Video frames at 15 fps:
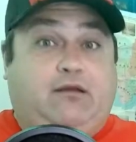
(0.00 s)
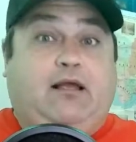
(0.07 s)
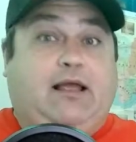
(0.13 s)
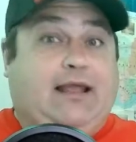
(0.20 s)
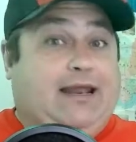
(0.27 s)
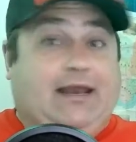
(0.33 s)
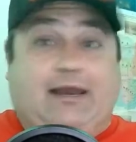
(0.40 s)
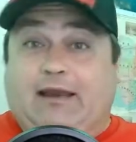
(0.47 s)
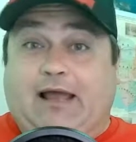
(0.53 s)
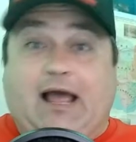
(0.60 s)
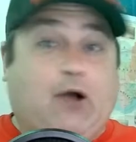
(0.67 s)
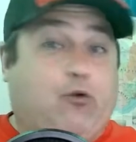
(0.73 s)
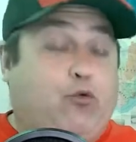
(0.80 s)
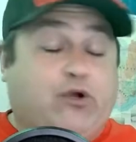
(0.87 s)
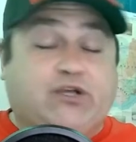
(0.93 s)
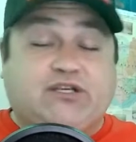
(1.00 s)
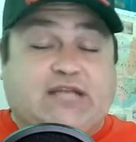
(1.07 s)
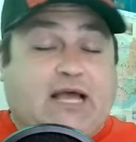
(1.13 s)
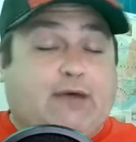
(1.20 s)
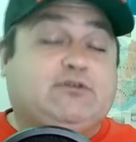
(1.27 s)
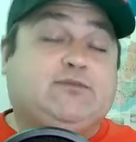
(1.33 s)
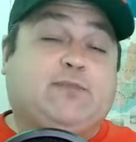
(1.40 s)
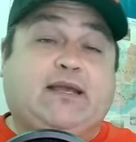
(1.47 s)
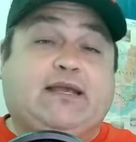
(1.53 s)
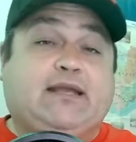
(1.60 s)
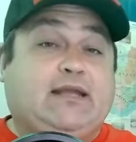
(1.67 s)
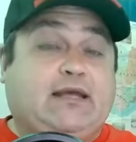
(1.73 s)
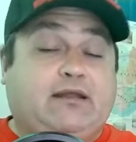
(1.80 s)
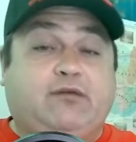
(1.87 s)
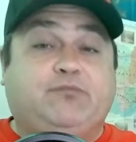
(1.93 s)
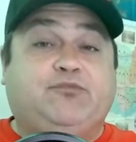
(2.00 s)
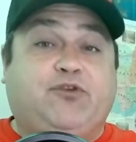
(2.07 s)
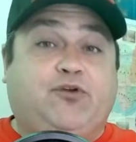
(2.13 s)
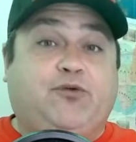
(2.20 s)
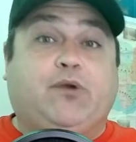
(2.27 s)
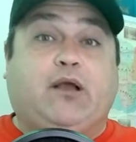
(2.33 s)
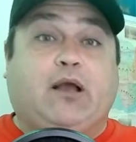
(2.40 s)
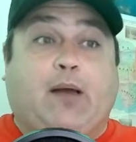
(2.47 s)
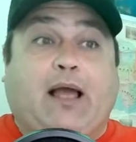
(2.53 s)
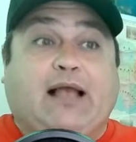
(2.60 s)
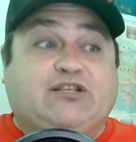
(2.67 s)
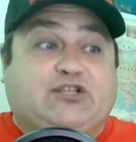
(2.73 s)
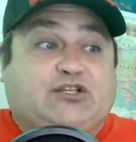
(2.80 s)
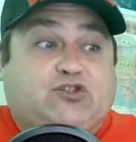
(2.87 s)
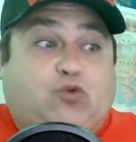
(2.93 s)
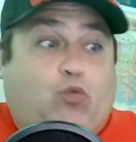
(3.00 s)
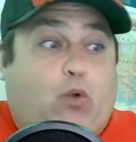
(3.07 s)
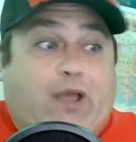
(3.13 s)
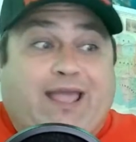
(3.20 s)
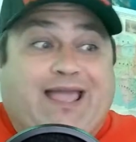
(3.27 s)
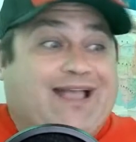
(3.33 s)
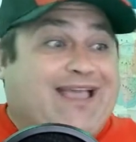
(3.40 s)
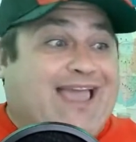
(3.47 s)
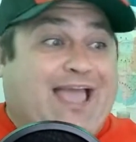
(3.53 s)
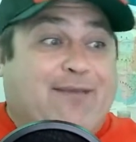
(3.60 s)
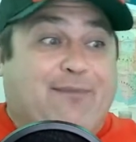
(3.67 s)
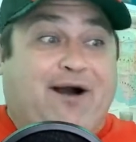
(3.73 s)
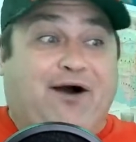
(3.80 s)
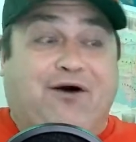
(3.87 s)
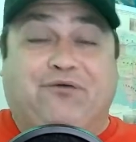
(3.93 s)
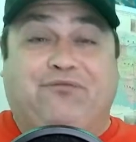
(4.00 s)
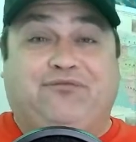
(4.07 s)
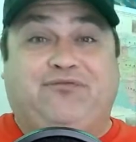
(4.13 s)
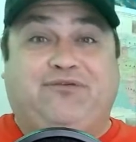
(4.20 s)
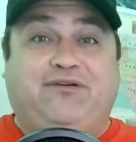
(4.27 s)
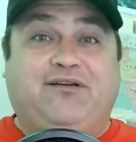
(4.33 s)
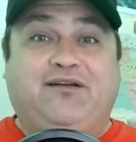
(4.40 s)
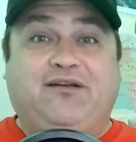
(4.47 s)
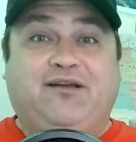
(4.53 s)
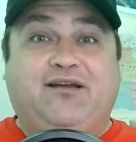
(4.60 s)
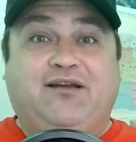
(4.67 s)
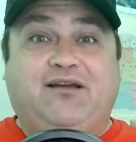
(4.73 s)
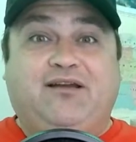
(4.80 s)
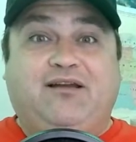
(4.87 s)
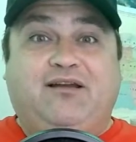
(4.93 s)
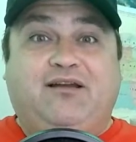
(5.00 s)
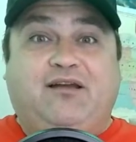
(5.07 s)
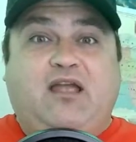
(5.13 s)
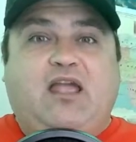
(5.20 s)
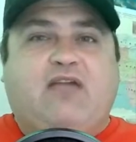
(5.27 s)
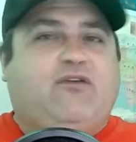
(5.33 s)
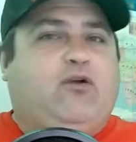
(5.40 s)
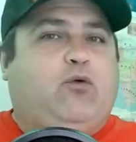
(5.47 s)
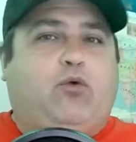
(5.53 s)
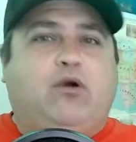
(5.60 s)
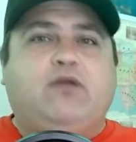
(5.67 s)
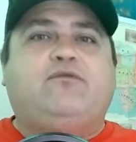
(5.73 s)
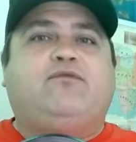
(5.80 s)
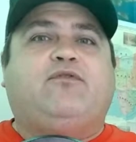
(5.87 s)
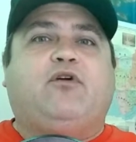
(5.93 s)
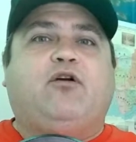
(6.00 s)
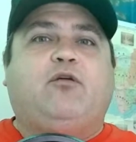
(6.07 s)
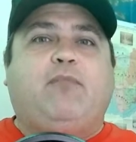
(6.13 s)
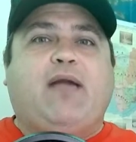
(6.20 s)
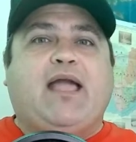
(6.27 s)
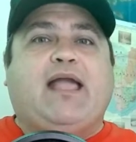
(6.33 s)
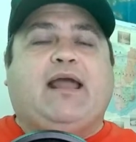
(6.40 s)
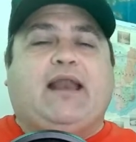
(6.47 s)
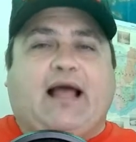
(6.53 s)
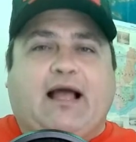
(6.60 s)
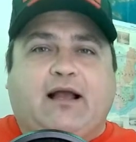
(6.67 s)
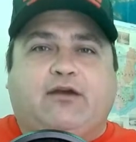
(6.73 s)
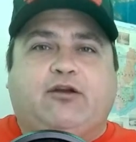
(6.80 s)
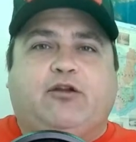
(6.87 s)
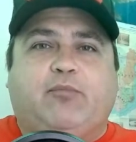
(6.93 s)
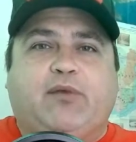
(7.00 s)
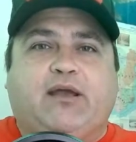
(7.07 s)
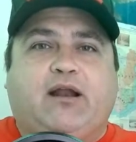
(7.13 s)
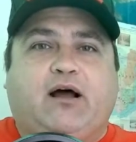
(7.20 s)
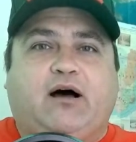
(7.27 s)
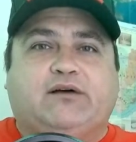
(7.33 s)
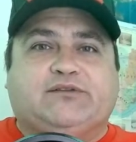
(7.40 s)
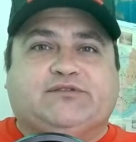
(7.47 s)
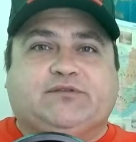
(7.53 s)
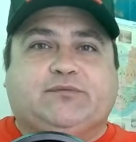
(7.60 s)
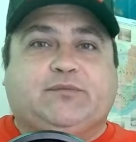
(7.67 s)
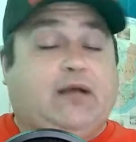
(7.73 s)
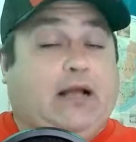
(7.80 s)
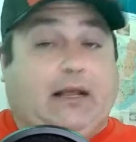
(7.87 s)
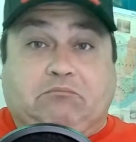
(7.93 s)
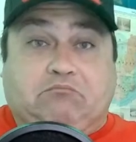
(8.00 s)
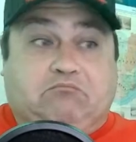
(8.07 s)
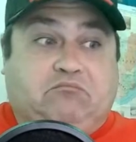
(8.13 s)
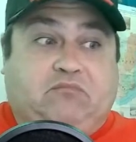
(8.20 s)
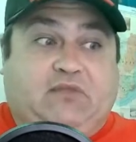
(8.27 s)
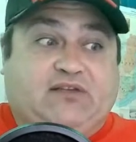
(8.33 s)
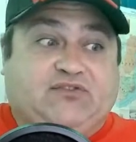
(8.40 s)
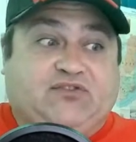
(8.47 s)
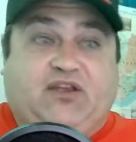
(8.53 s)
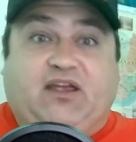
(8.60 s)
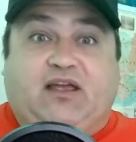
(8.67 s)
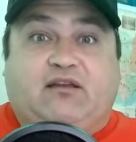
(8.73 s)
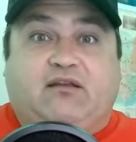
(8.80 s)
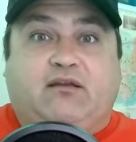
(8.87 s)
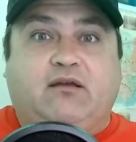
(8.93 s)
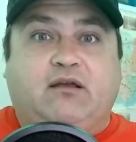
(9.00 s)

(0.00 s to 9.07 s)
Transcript: And I wished I was making that up too. That's just the way it came off. If it wasn't for a man, I could have been awesome. That's it.